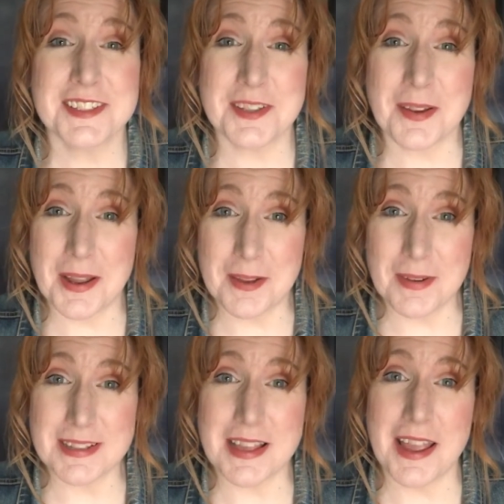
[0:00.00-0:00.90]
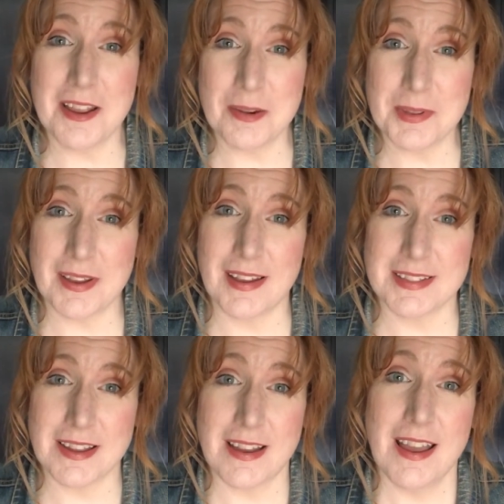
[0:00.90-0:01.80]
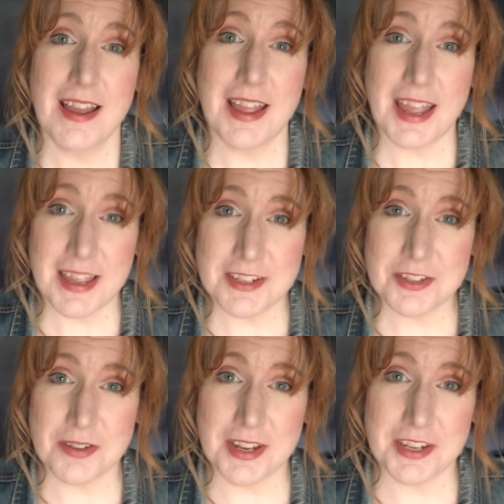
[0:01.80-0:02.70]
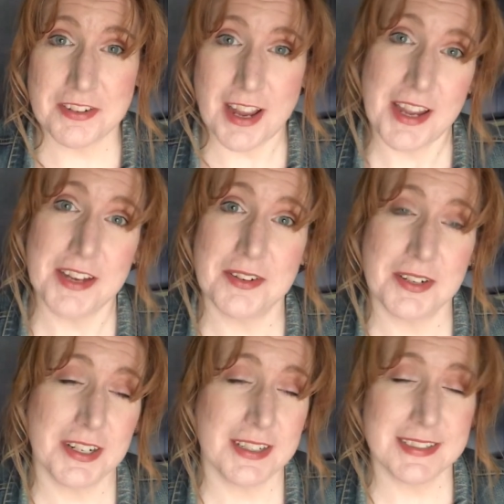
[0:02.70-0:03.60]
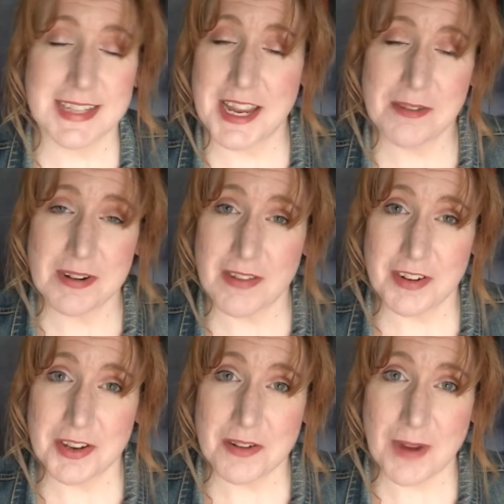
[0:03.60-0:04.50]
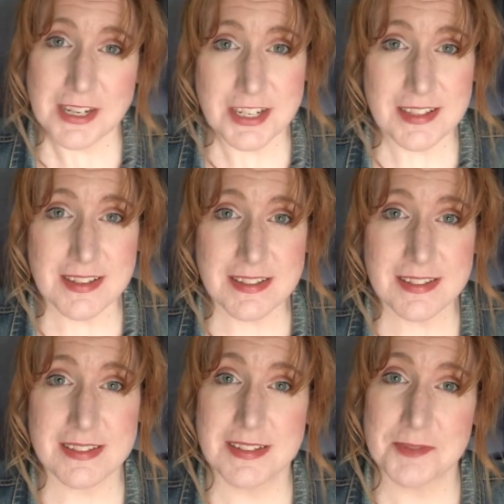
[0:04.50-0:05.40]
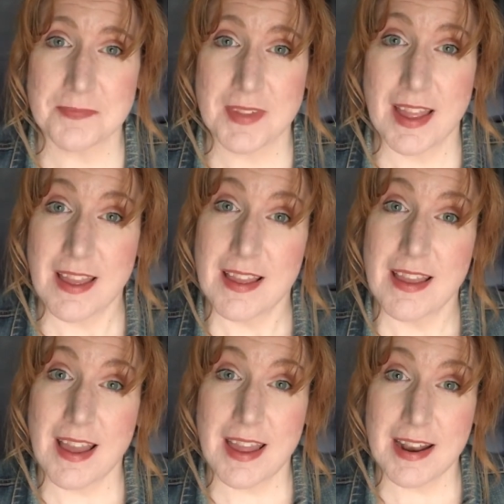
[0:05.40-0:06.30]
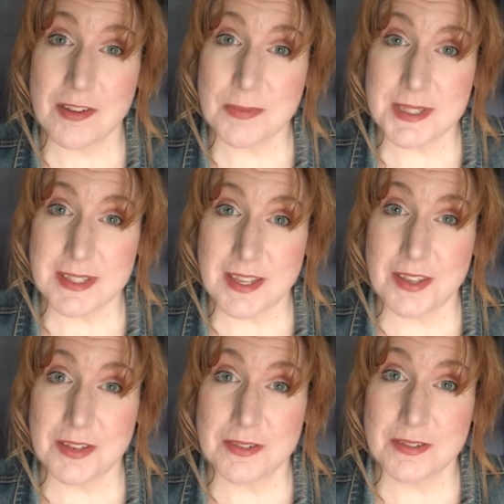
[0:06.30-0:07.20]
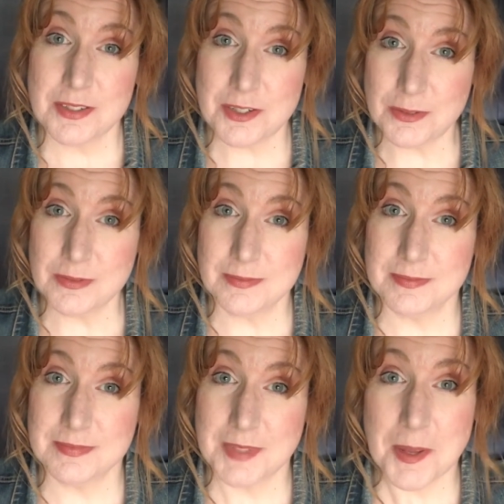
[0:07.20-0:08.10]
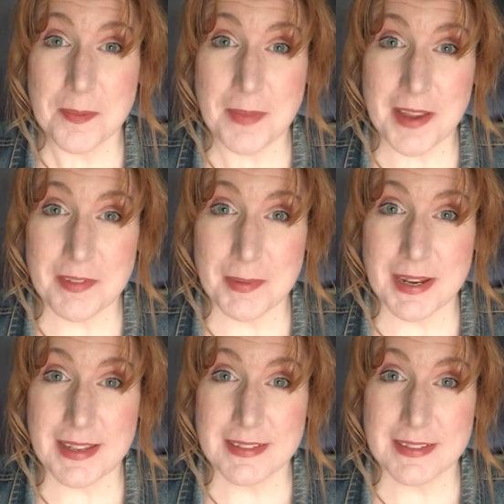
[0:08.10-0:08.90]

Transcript: so anyways, I hope you guys enjoy your night or day or whenever you're watching this. And I will be seeing you soon. Bye everybody.